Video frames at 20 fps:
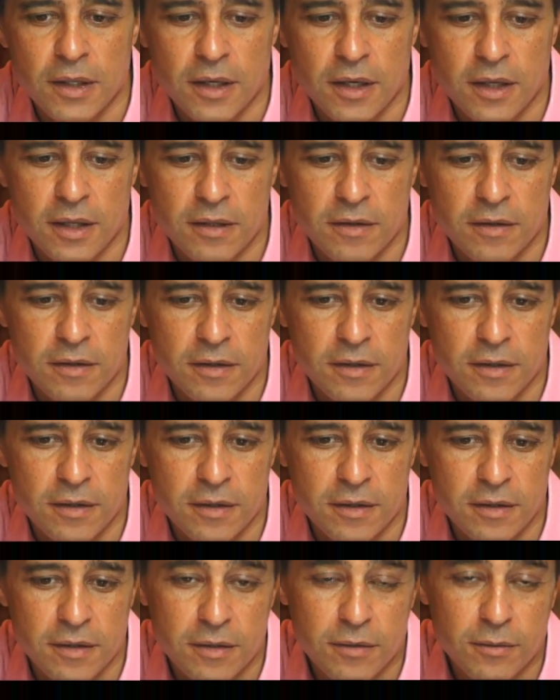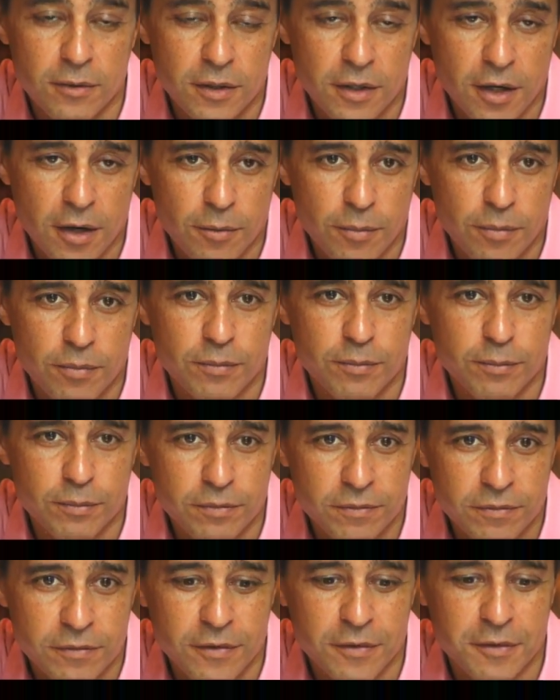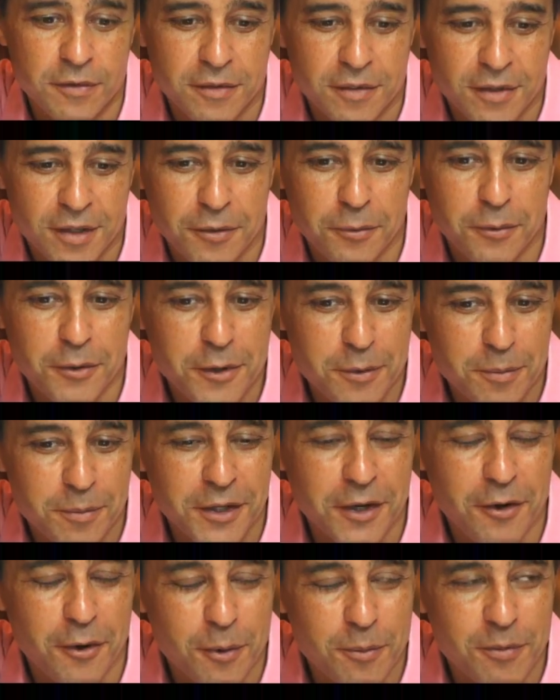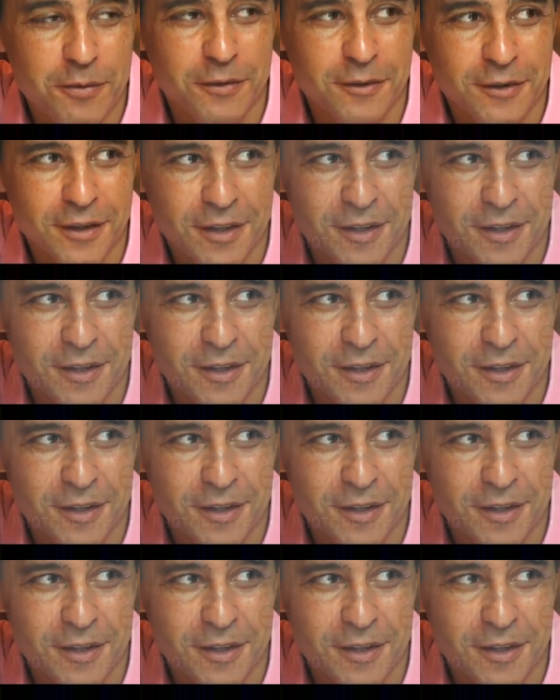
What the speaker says: And we're now reasonably hopeful that